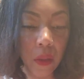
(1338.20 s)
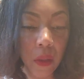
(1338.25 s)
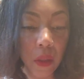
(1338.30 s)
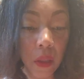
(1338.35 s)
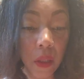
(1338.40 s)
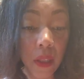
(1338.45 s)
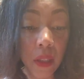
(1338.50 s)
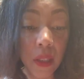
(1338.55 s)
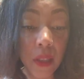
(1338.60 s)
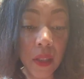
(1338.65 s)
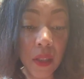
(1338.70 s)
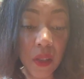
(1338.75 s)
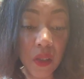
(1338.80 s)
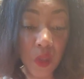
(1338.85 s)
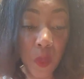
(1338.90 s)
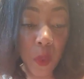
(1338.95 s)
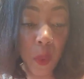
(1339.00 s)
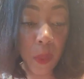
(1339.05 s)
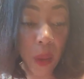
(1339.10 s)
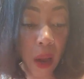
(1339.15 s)
And that's
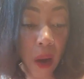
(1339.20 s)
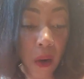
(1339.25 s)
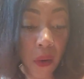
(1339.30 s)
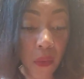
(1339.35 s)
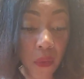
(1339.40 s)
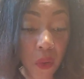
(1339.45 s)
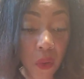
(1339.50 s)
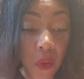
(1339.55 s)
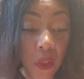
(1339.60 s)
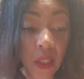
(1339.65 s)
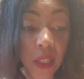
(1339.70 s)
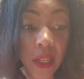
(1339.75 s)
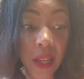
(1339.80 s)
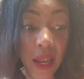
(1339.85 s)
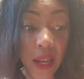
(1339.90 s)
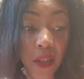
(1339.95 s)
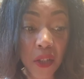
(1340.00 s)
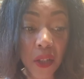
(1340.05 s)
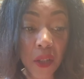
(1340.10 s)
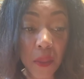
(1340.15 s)
super powerful. And it
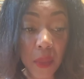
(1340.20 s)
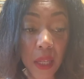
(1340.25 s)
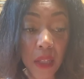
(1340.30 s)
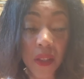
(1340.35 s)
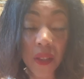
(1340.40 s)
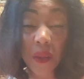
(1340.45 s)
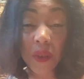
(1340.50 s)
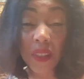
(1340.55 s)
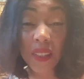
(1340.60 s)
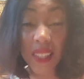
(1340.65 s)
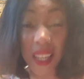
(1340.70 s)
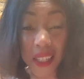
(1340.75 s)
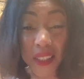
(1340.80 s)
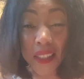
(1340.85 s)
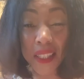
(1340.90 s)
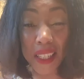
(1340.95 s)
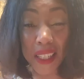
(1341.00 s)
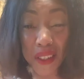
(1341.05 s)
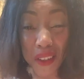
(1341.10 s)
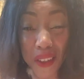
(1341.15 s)
actually makes you
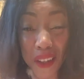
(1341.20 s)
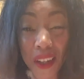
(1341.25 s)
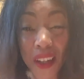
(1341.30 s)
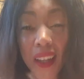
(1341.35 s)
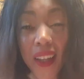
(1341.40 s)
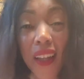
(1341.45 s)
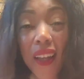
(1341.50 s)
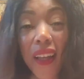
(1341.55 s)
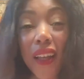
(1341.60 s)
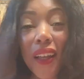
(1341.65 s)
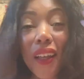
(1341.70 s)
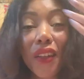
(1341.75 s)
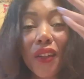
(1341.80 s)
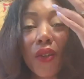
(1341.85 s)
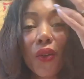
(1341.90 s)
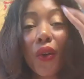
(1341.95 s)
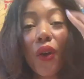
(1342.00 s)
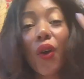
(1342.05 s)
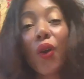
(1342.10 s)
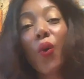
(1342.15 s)
sexier,
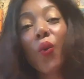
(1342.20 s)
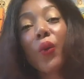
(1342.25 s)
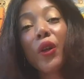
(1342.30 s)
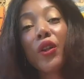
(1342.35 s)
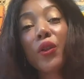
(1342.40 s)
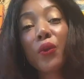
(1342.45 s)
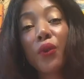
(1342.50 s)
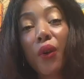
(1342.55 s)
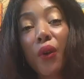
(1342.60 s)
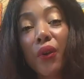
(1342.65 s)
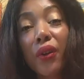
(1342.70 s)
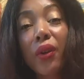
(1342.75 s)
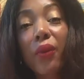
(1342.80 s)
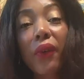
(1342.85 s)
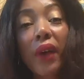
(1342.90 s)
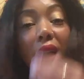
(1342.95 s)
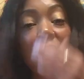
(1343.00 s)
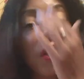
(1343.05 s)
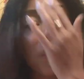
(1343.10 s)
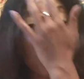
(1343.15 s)
you know, when you know your
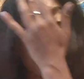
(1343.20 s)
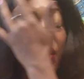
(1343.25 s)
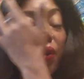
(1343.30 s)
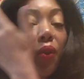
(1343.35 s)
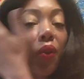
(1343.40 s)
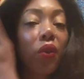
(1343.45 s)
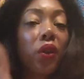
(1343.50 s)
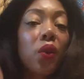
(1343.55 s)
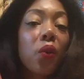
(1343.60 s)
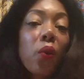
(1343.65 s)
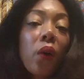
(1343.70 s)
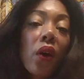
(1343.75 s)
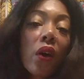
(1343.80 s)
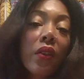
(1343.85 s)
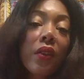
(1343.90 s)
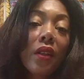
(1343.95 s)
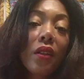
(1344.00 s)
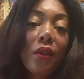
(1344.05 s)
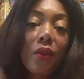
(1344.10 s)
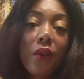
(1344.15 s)
value and you know your
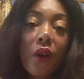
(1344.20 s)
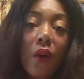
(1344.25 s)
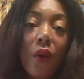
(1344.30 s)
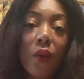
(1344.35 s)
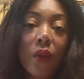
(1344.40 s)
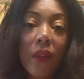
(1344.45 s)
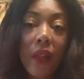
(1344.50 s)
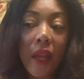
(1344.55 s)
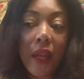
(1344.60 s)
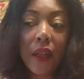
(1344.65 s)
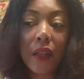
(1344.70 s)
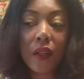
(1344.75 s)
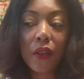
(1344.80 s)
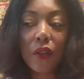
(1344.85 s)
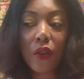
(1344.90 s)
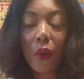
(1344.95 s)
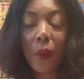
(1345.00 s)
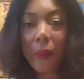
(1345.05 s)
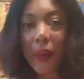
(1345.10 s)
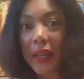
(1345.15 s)
worth, and you don't
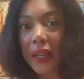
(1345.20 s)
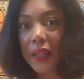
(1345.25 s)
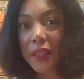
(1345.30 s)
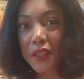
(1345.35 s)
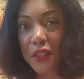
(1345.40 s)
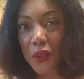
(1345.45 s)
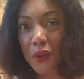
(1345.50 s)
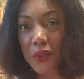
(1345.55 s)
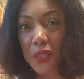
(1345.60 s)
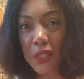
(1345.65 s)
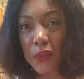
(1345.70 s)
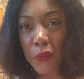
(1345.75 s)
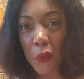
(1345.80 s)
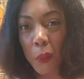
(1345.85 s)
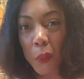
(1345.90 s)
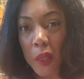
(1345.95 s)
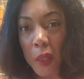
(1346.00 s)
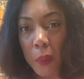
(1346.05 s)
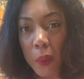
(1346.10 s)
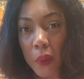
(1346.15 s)
make excuses for
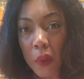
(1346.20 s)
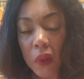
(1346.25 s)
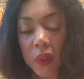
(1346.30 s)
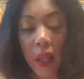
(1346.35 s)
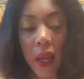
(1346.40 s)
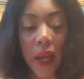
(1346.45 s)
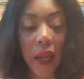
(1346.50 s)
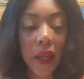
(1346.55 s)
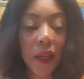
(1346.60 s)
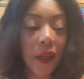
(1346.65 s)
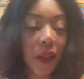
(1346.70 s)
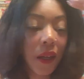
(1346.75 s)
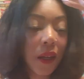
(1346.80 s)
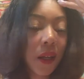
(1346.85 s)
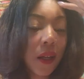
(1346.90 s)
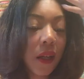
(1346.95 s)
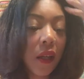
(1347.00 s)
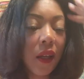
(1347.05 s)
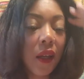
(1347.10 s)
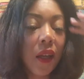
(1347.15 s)
people. Like
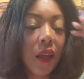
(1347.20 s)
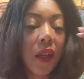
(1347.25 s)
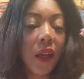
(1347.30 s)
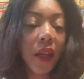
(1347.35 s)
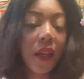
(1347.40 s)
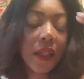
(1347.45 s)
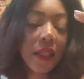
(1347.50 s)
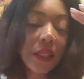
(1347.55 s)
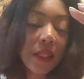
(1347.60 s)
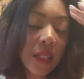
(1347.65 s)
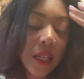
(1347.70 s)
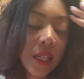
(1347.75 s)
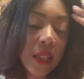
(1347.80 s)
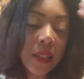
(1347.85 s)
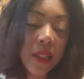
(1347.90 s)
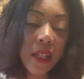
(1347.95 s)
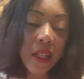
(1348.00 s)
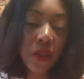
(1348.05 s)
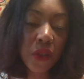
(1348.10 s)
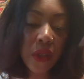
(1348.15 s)
it's
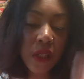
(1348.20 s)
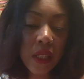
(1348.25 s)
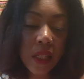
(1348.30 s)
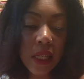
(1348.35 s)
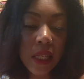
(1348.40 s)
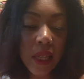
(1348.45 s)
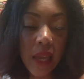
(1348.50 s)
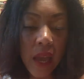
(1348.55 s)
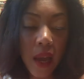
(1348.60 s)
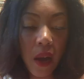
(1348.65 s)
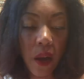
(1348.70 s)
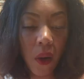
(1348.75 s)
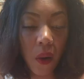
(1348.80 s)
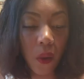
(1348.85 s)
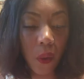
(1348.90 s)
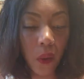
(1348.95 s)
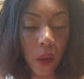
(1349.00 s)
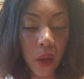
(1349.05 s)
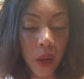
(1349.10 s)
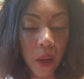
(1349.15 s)
interesting
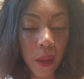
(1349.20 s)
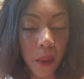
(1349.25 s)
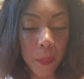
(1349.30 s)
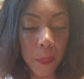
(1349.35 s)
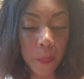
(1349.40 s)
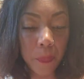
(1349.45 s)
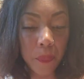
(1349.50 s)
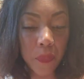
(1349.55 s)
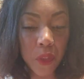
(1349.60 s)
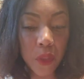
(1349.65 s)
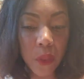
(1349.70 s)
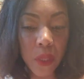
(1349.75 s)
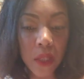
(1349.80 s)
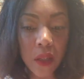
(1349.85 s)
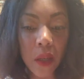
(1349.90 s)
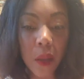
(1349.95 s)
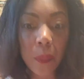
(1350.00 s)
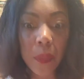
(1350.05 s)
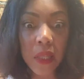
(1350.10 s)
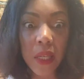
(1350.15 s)
how, you
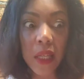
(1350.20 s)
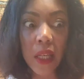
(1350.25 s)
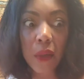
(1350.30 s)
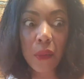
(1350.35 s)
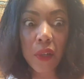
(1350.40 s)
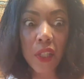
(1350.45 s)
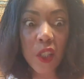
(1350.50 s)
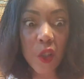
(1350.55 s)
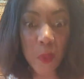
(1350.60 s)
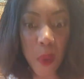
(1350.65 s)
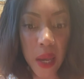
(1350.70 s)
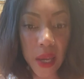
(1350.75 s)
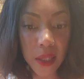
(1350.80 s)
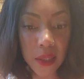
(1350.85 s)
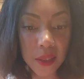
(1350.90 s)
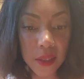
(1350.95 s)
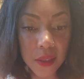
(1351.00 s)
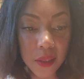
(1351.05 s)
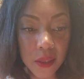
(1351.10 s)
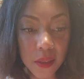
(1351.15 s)
end up getting
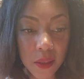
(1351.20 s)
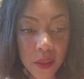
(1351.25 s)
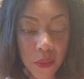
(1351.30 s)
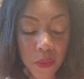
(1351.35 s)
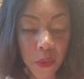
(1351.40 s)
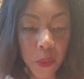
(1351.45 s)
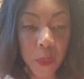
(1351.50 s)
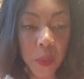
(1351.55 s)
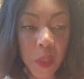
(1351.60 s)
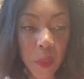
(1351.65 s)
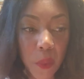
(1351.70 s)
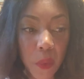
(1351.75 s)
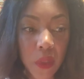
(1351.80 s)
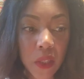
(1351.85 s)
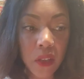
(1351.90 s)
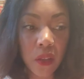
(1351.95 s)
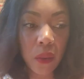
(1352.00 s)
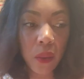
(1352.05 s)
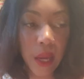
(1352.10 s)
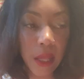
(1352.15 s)
respect from people
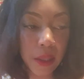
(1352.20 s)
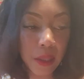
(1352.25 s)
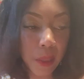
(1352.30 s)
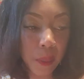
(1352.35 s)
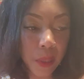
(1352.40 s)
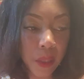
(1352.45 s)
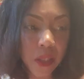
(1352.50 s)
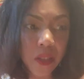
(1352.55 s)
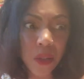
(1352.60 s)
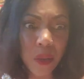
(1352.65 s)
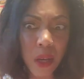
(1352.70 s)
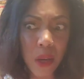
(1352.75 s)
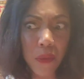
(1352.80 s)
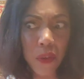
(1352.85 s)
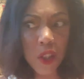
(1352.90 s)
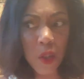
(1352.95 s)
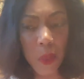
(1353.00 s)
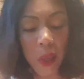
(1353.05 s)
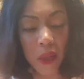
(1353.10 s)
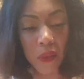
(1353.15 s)
indirectly because you have
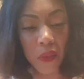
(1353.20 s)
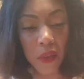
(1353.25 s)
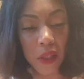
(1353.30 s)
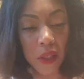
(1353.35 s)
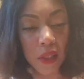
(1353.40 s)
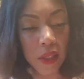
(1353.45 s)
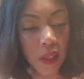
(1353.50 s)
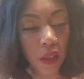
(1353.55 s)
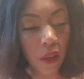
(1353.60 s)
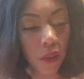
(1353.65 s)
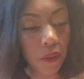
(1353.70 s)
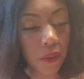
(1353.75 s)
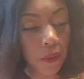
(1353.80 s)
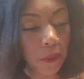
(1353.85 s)
respect for yourself,